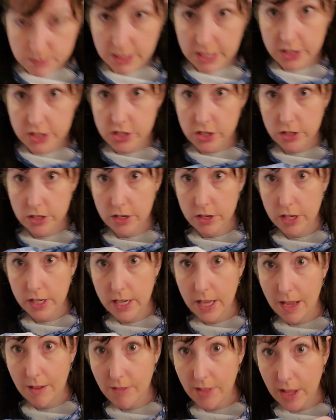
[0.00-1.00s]
make sure you're gonna
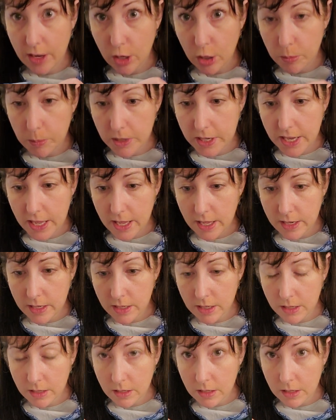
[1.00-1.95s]
have that open end.